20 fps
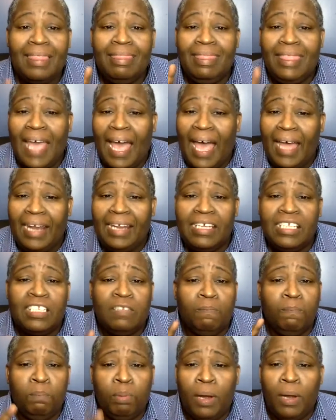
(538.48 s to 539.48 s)
That is
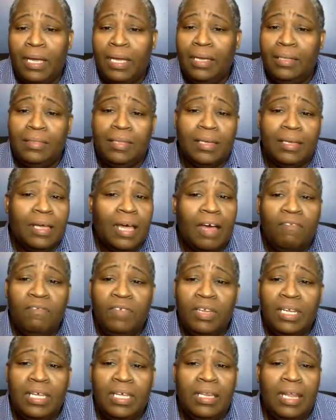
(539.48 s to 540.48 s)
breaking the
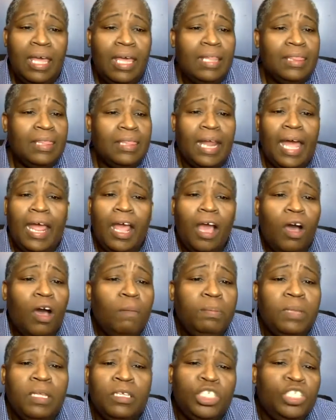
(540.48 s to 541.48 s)
covenant that I hope
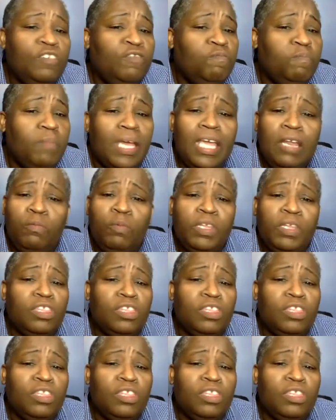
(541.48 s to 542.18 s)
that you've made with